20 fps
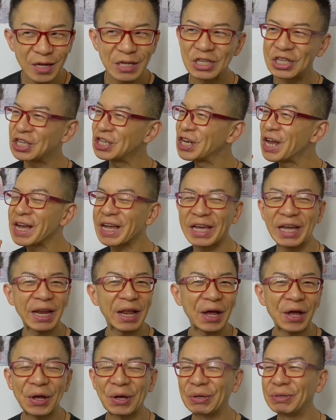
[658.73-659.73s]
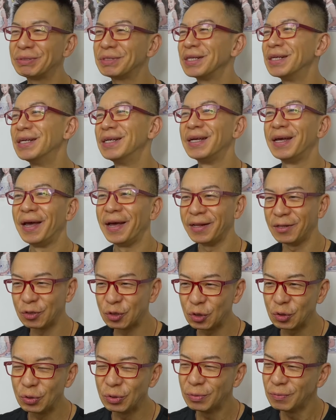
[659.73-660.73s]
check it out and
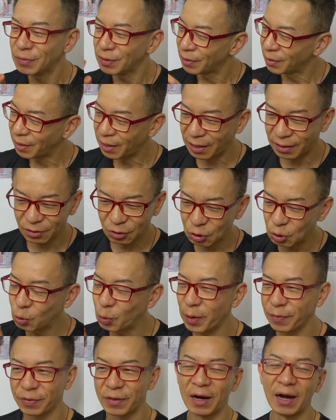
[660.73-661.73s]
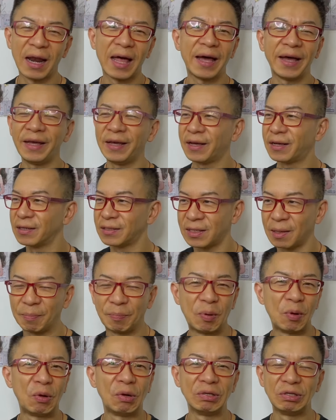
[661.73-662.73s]
do and do with the like
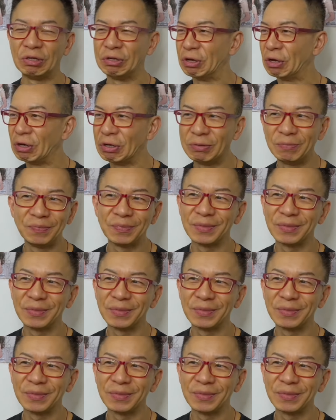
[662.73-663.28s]
support you know